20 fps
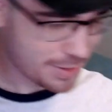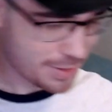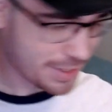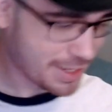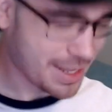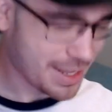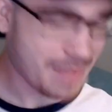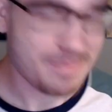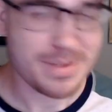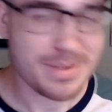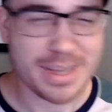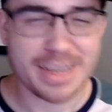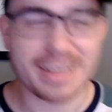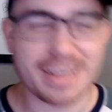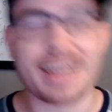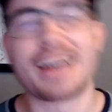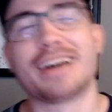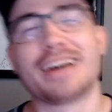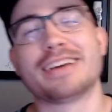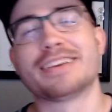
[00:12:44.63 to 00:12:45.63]
I'm
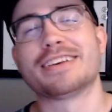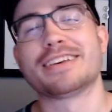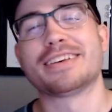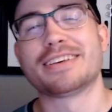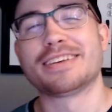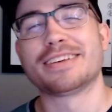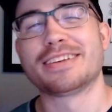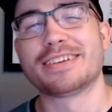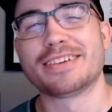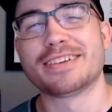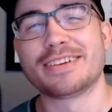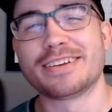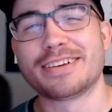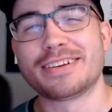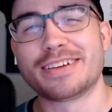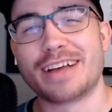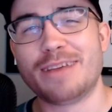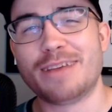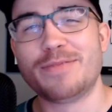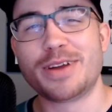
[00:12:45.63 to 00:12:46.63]

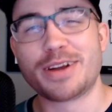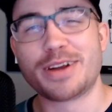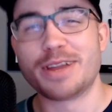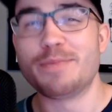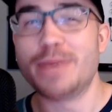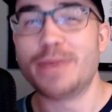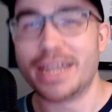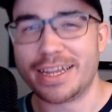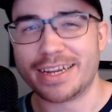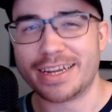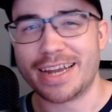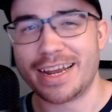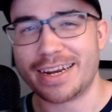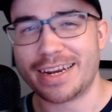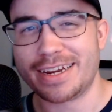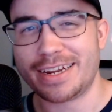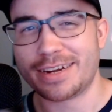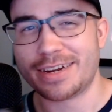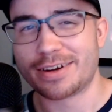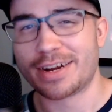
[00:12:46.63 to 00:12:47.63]
very
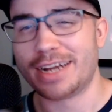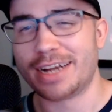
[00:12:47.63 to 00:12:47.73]
opinionated here.